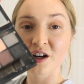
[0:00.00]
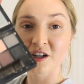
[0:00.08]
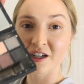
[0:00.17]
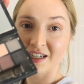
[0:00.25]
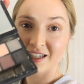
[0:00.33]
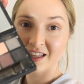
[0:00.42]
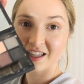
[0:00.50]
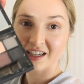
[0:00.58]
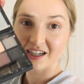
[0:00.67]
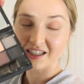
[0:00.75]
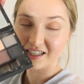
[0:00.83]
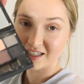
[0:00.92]
or anything.
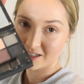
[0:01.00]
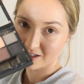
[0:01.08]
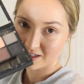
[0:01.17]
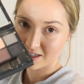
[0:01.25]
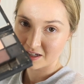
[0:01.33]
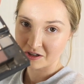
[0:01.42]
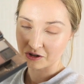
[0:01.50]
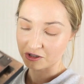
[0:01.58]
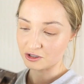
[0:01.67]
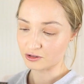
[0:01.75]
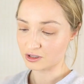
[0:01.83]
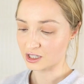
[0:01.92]
I just use the
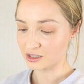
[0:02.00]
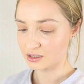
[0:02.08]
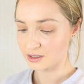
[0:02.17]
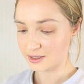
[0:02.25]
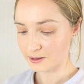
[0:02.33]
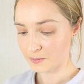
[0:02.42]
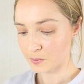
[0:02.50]
neutral colors.